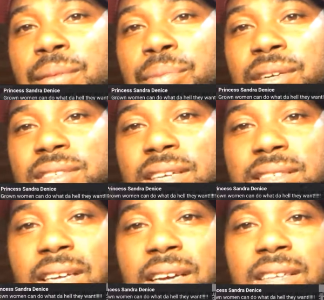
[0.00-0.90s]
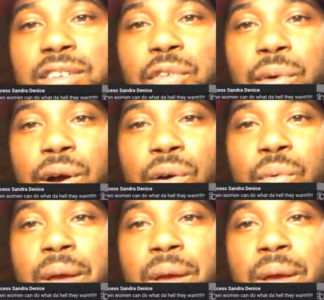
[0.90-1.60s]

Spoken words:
Princess says grown